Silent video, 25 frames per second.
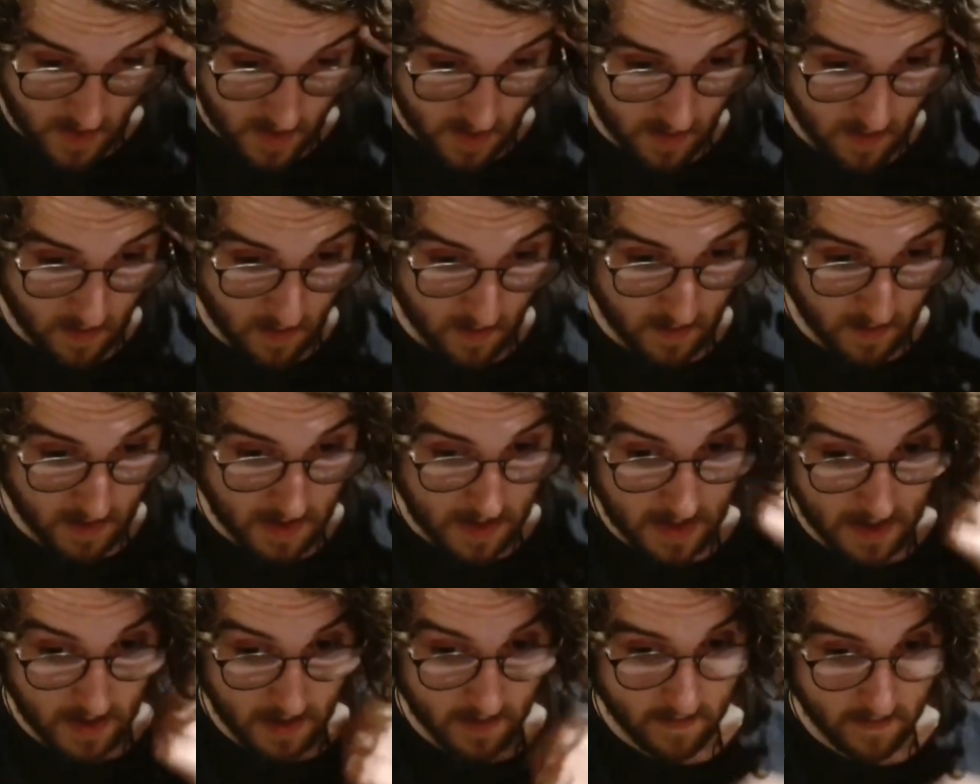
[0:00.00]
already
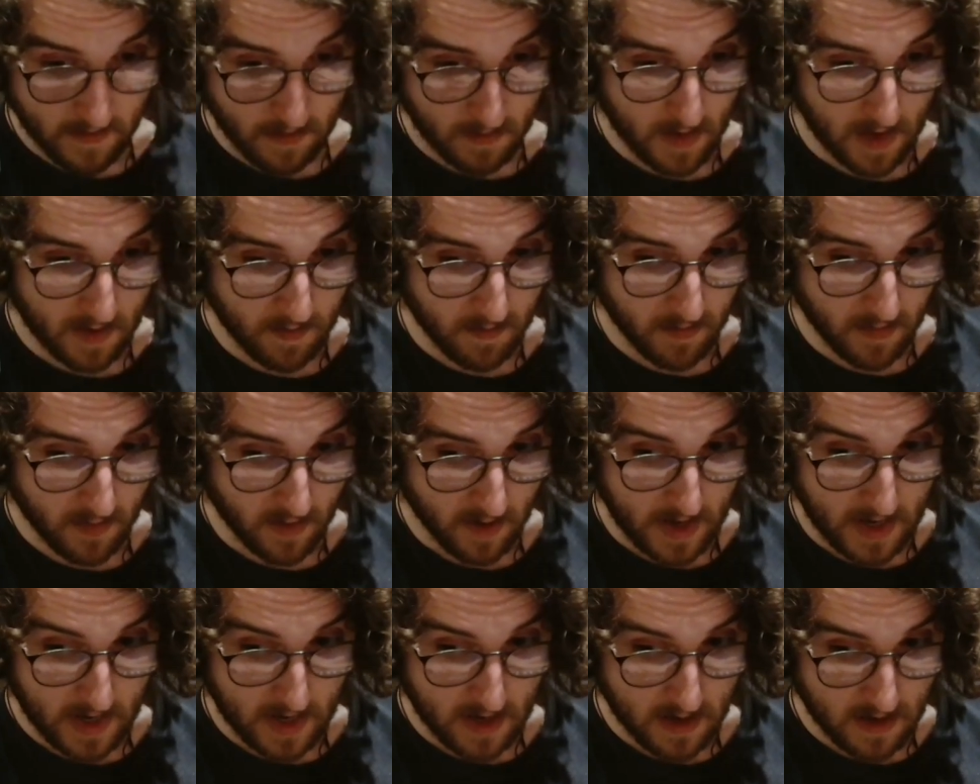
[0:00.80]
leaving my
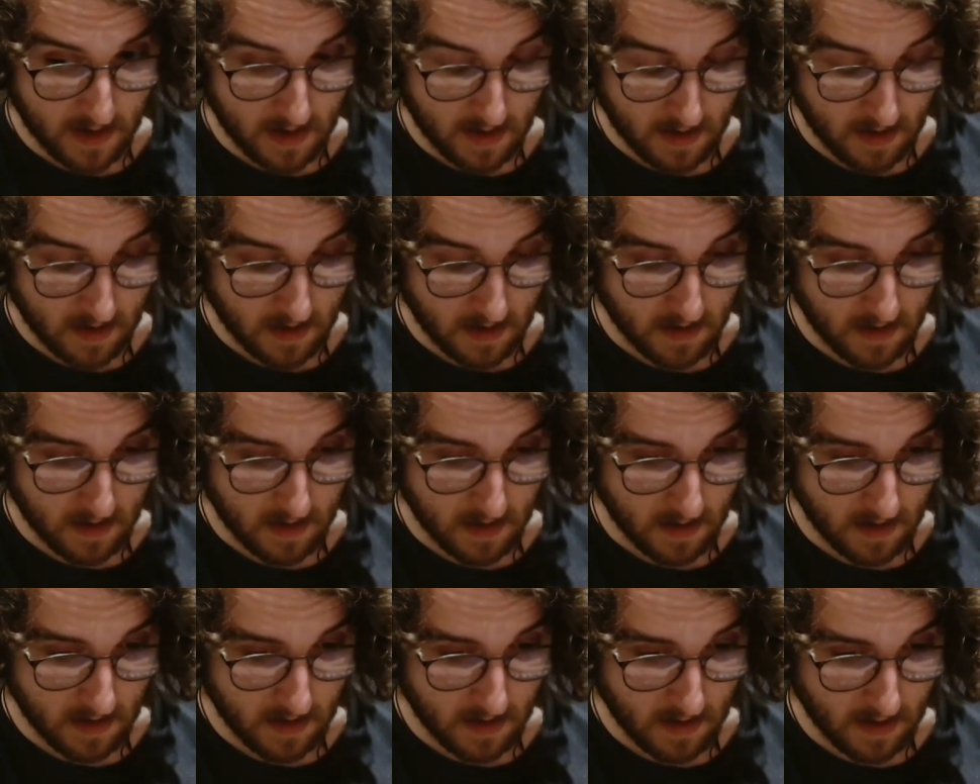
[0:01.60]
brain.
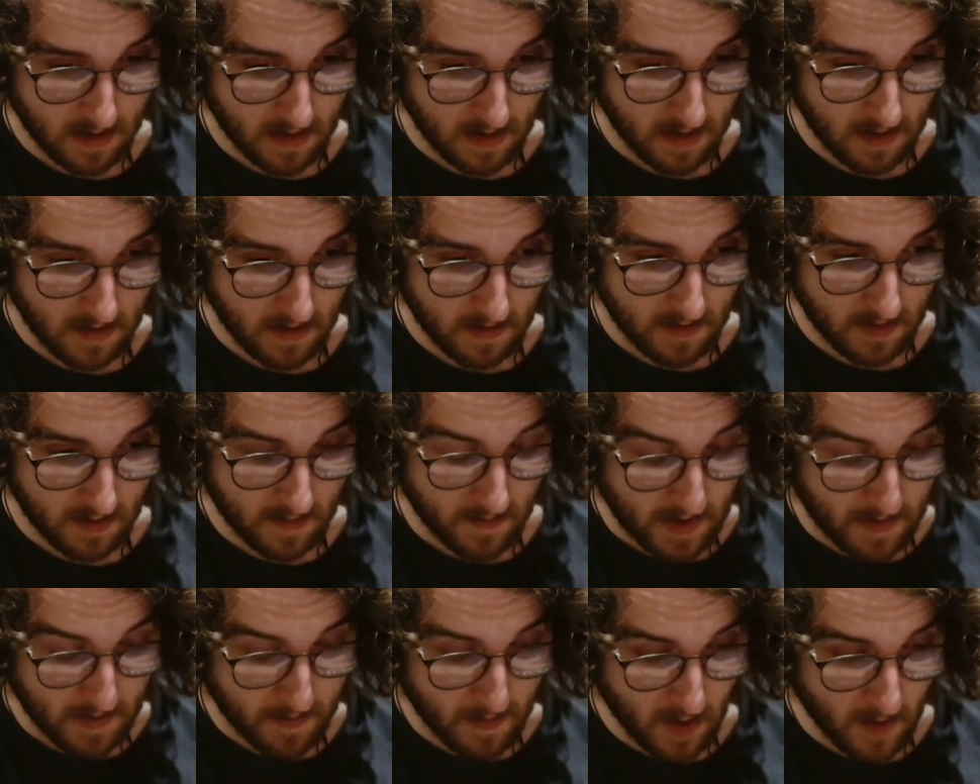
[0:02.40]
So many
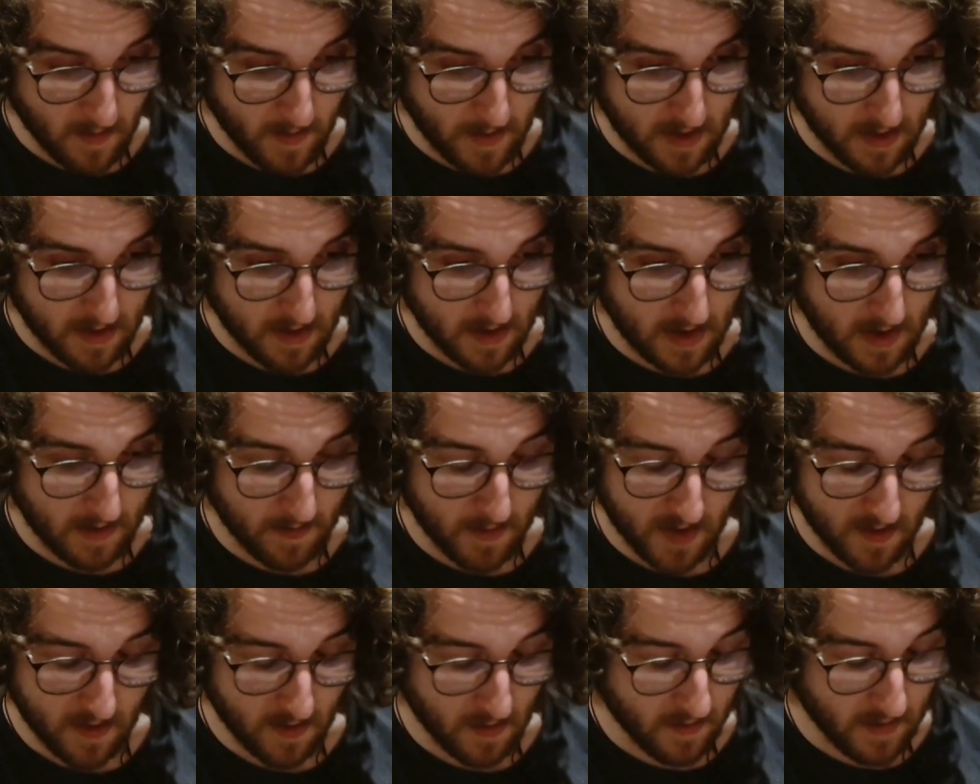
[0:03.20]
moments that I'm
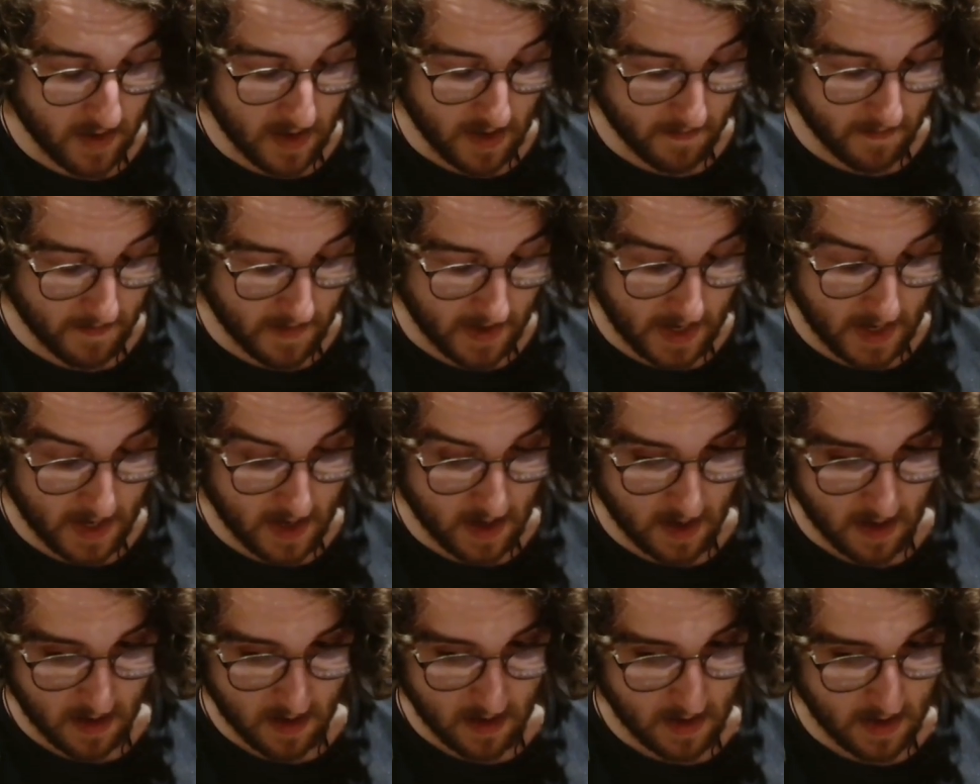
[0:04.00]
just already
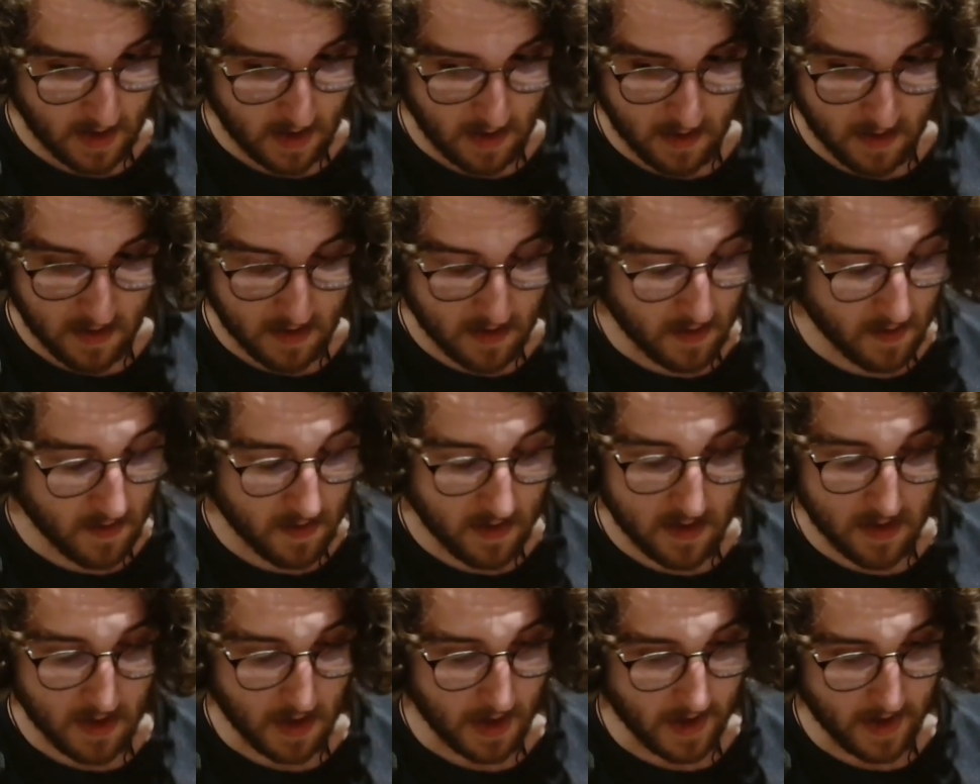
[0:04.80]
forgetting. Like, it's so
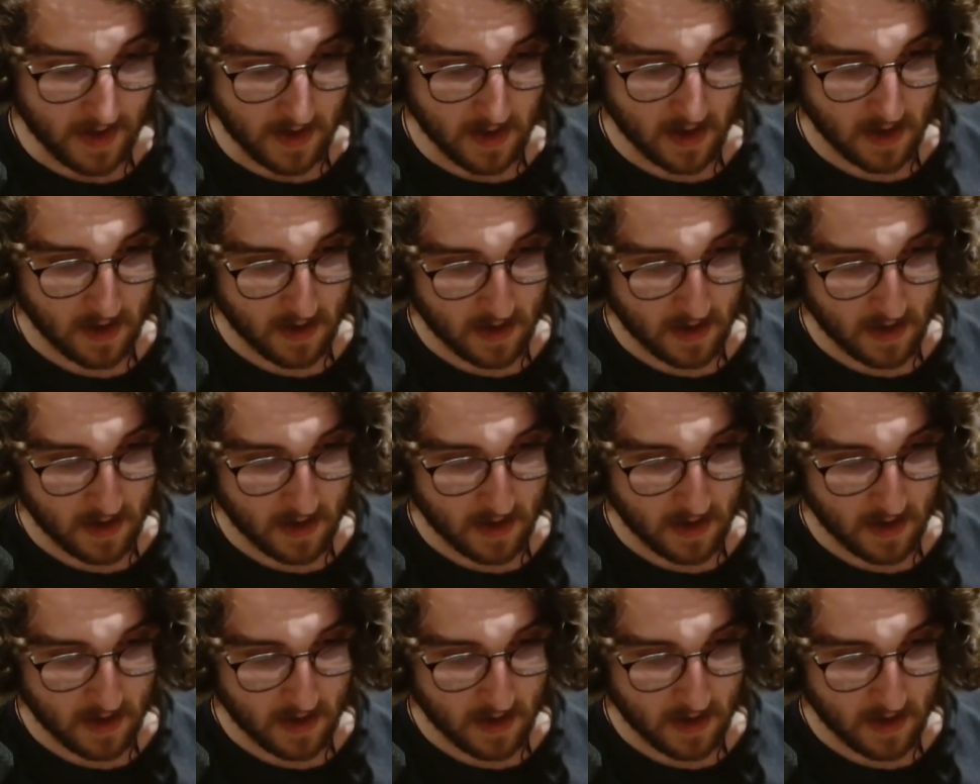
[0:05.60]
sad.